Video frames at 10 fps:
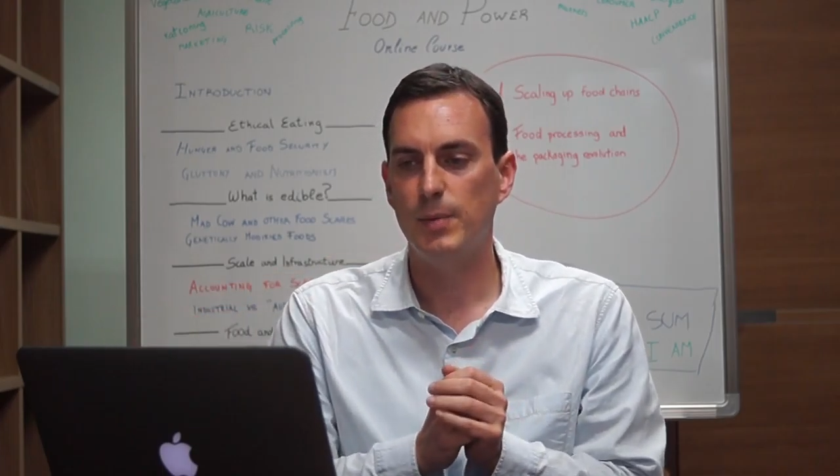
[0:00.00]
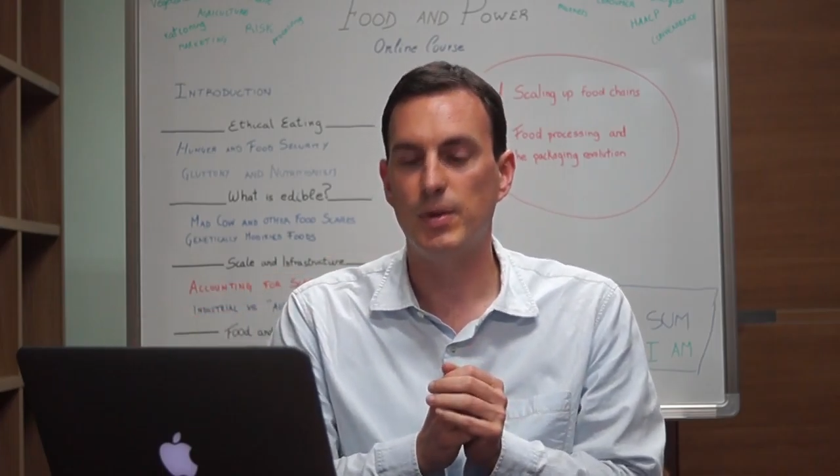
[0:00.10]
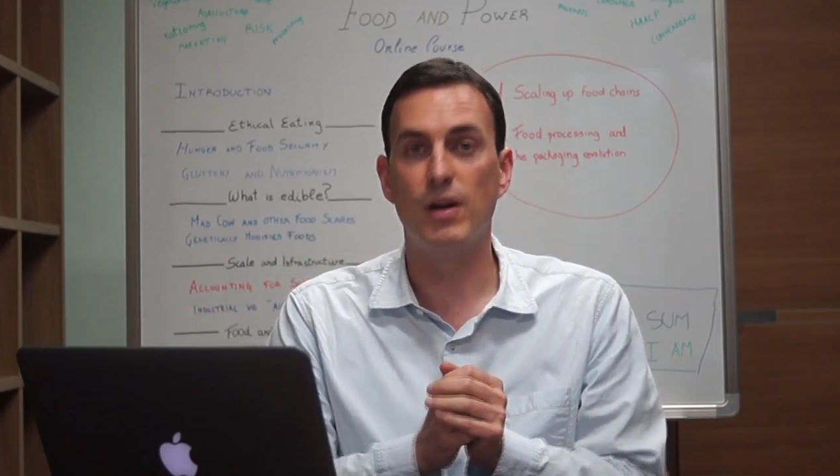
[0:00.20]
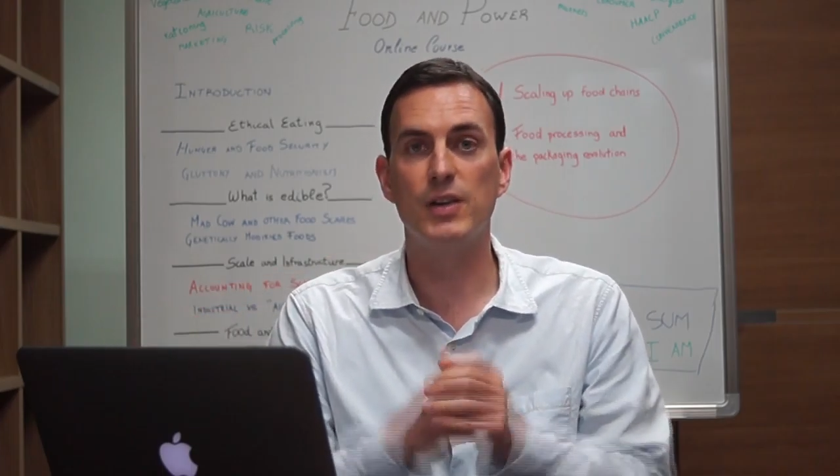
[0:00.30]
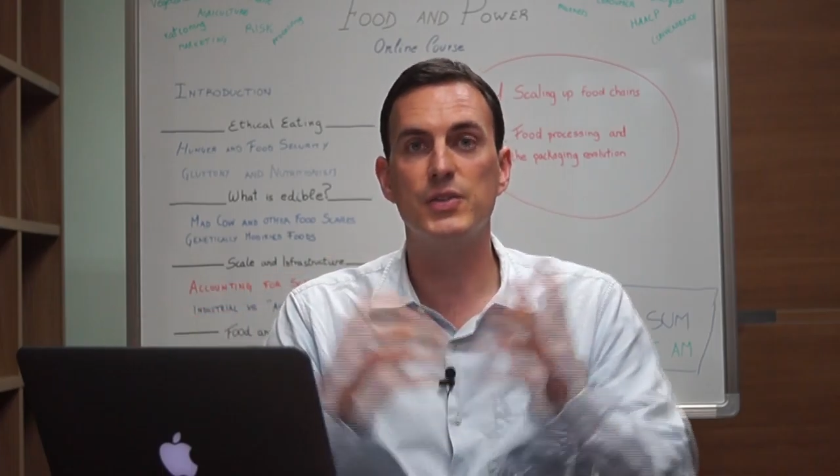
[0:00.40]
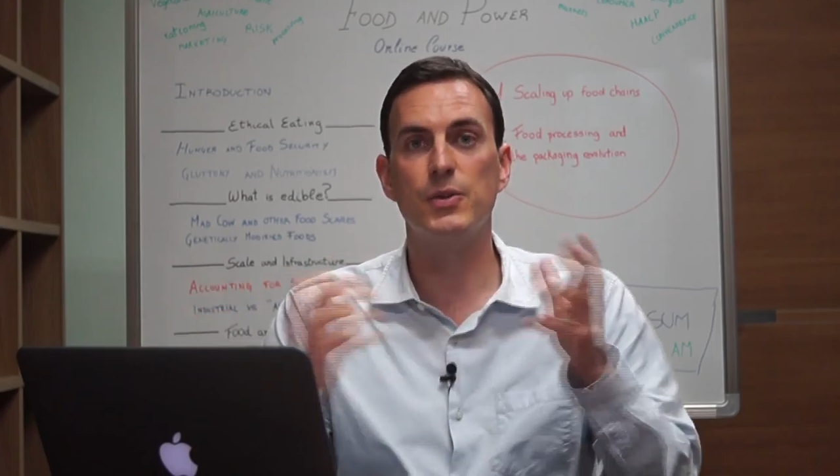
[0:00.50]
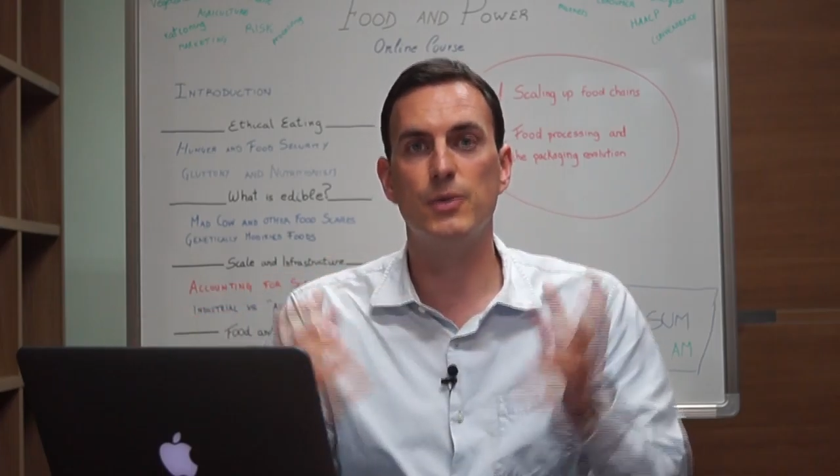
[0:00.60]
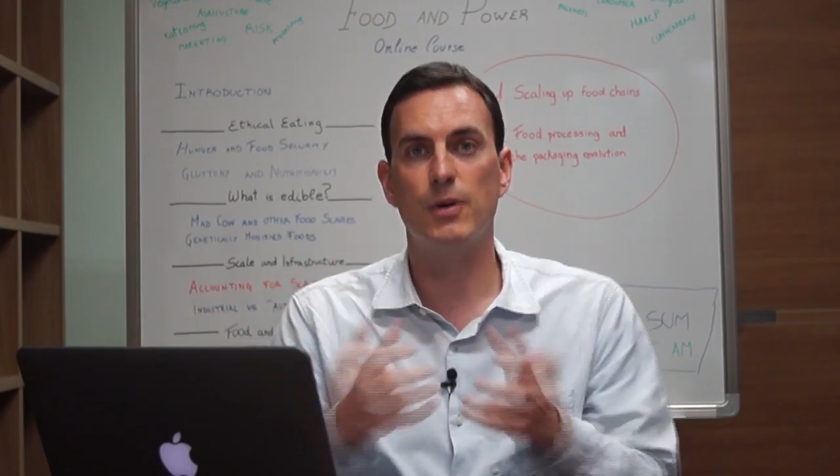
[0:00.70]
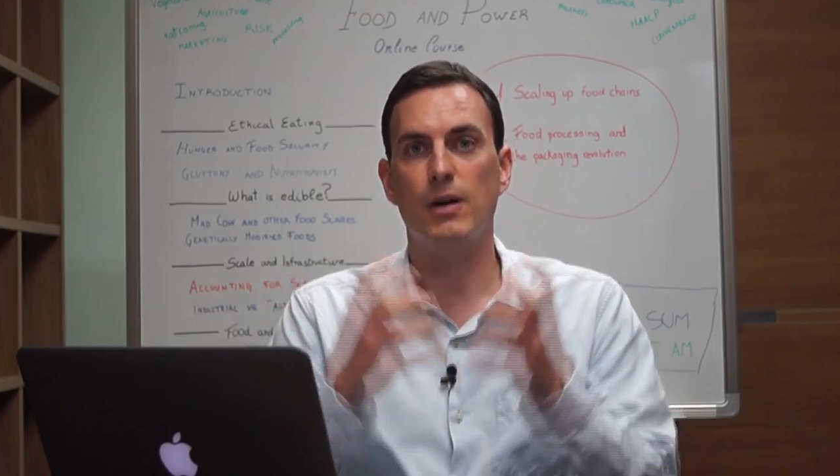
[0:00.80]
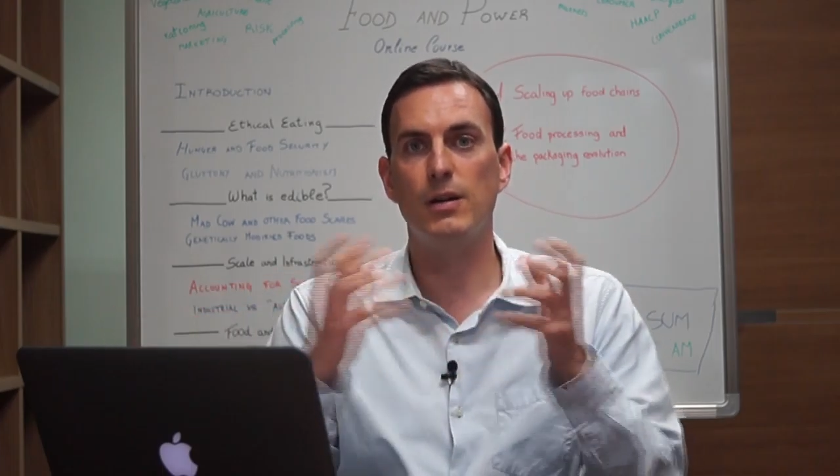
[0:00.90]
but
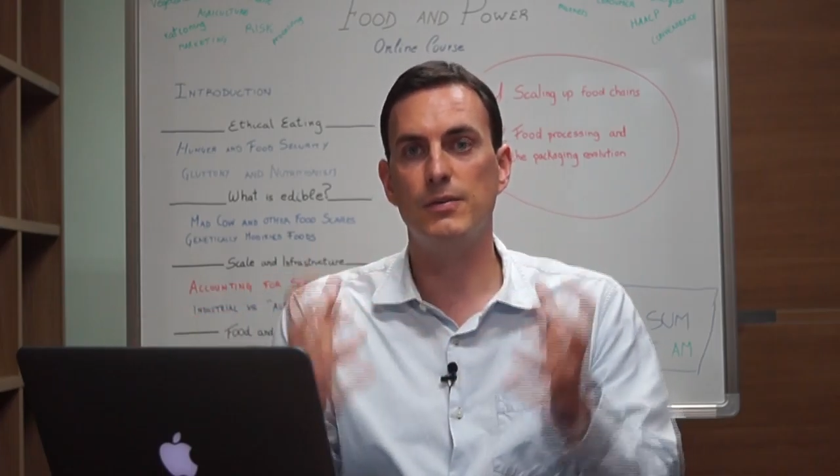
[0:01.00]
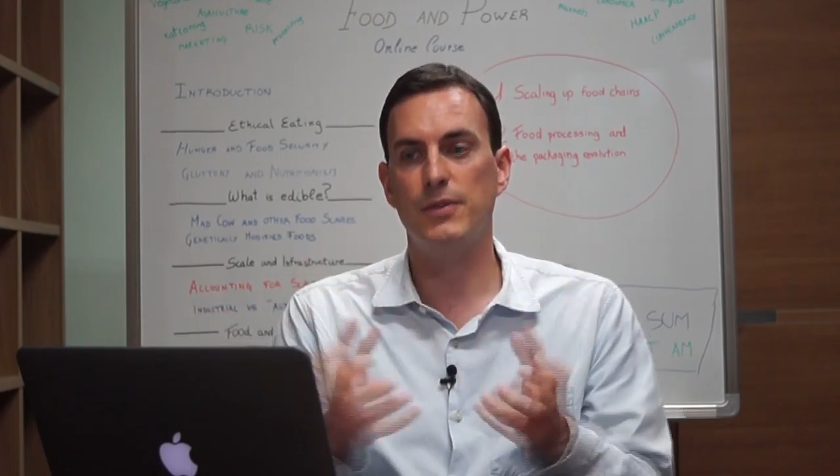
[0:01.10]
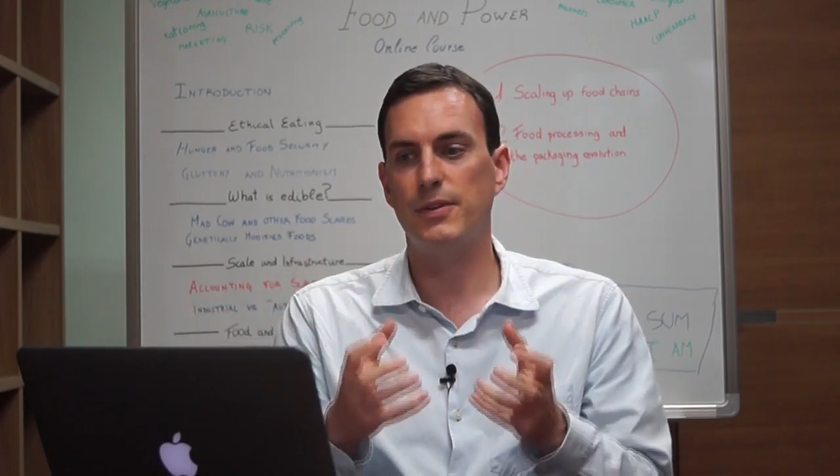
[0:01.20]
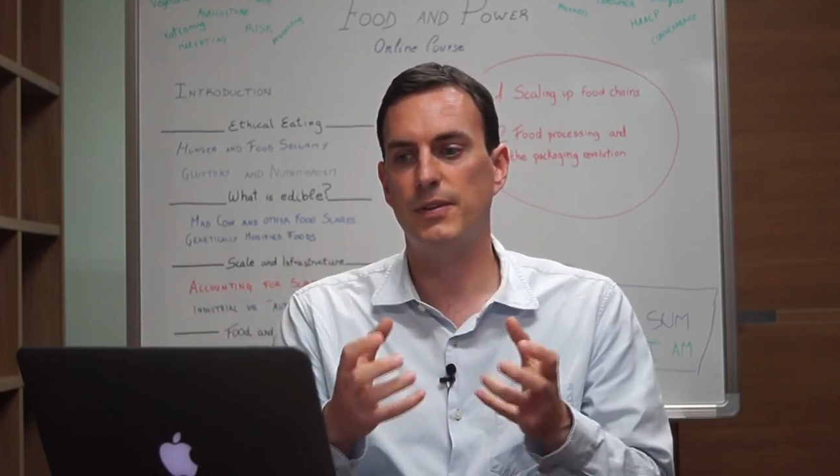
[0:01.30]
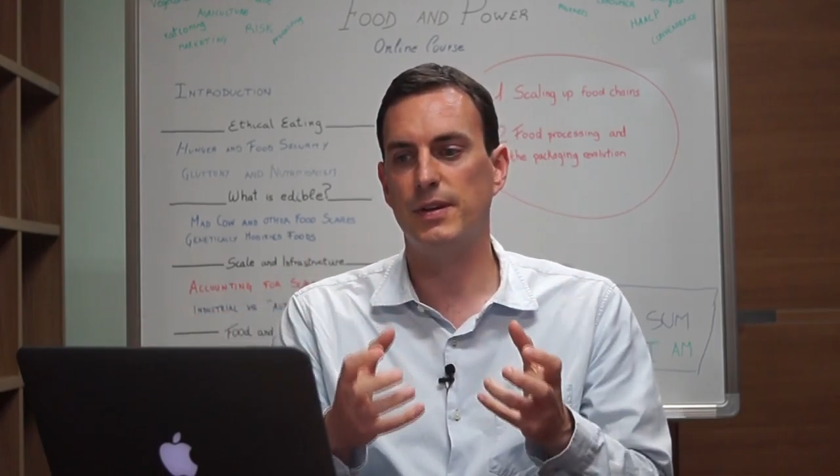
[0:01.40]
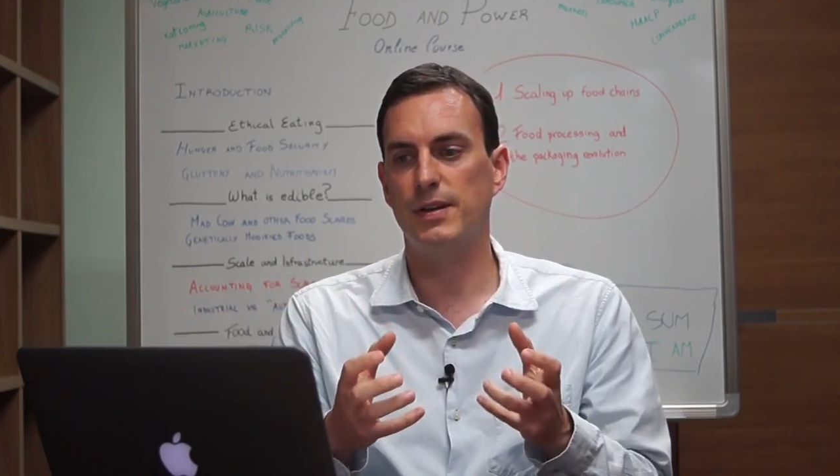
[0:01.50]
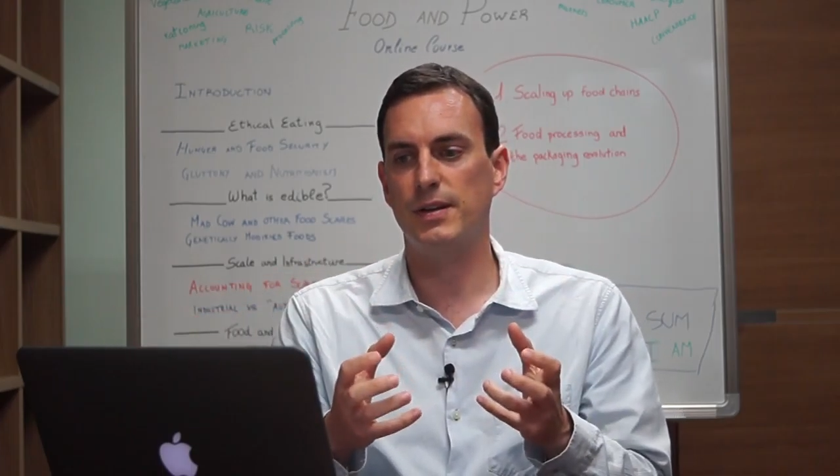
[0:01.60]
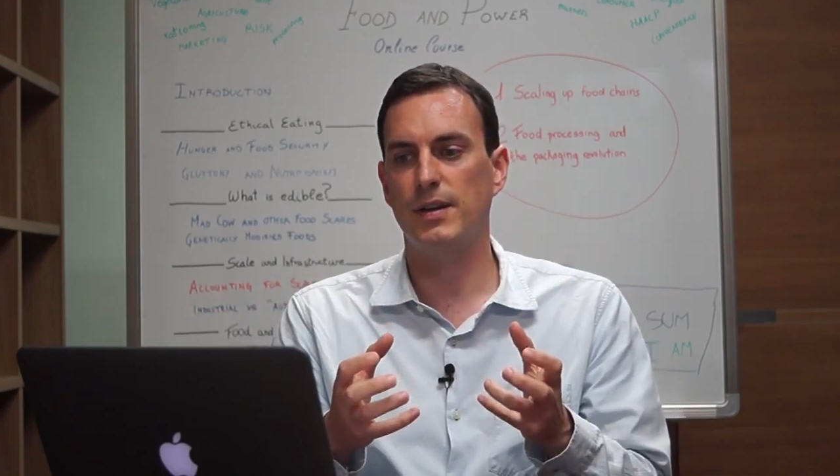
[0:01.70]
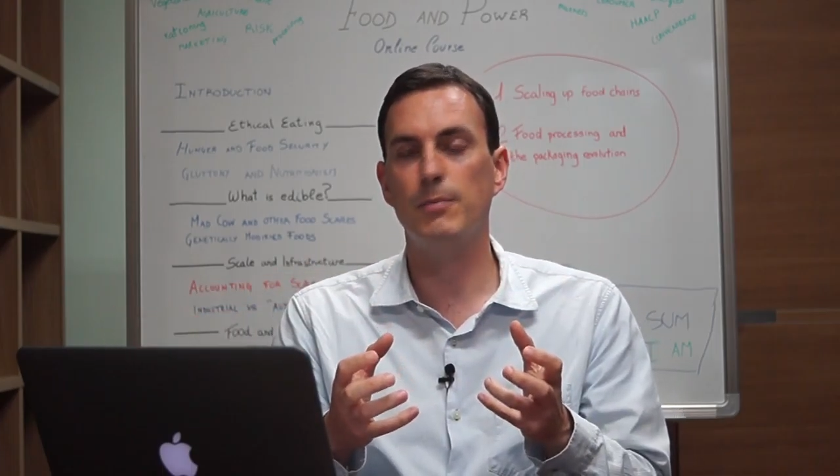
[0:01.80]
also all of the